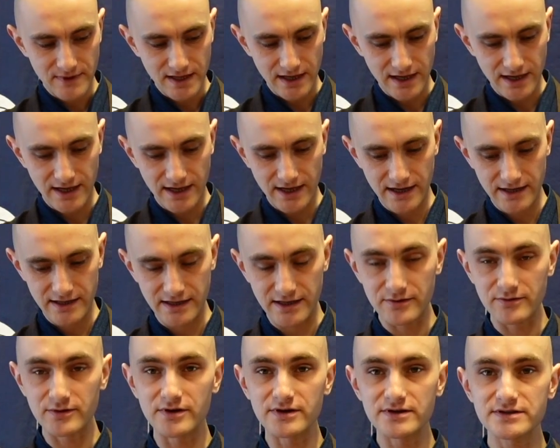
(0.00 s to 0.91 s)
And it
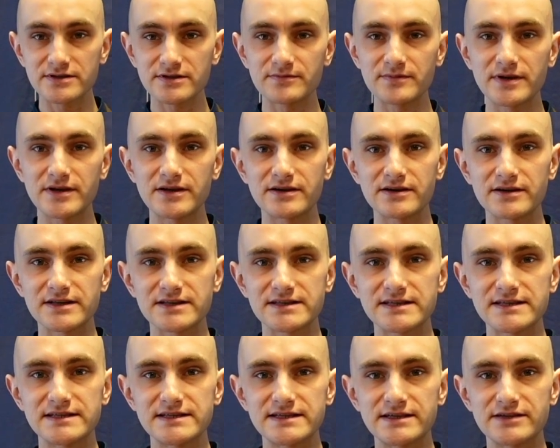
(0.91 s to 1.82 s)
will also be not as
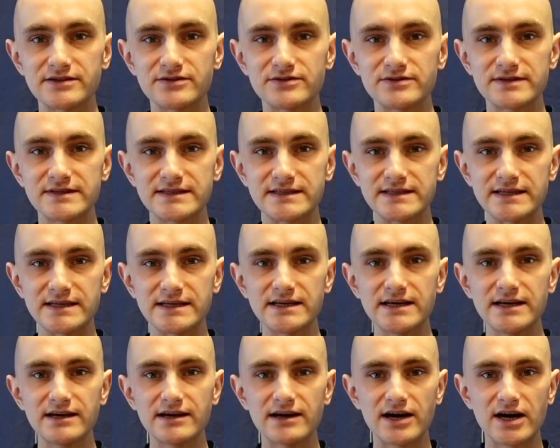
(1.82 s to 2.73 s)
easy to
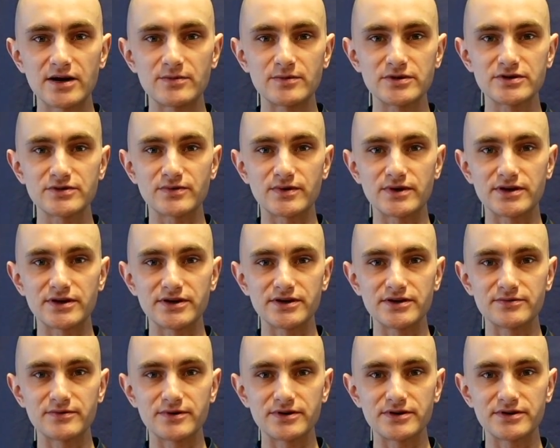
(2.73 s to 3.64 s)
see how much water
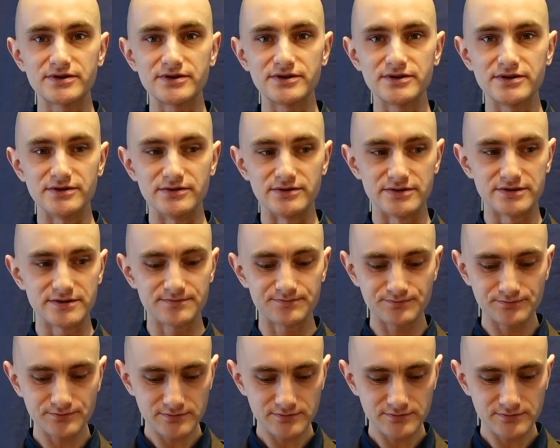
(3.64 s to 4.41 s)
you want to use.